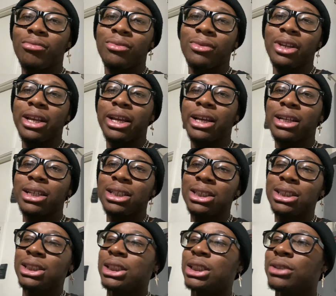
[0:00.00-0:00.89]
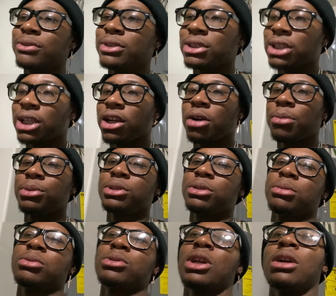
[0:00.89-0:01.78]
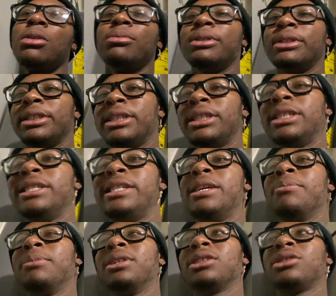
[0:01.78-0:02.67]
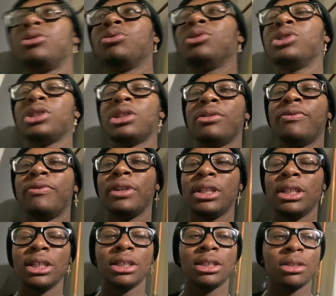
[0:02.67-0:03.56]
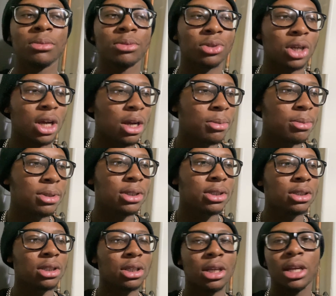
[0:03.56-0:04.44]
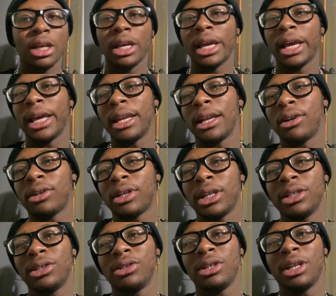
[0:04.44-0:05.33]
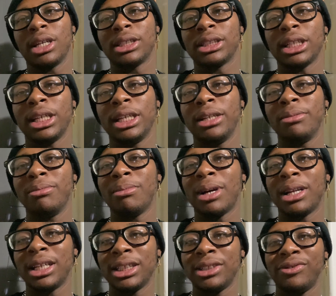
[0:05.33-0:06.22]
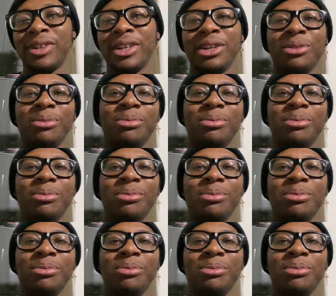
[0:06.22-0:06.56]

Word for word: yeah, if you like, comment, subscribe. Give me the 250 subscribers and I'll catch you guys in my next video.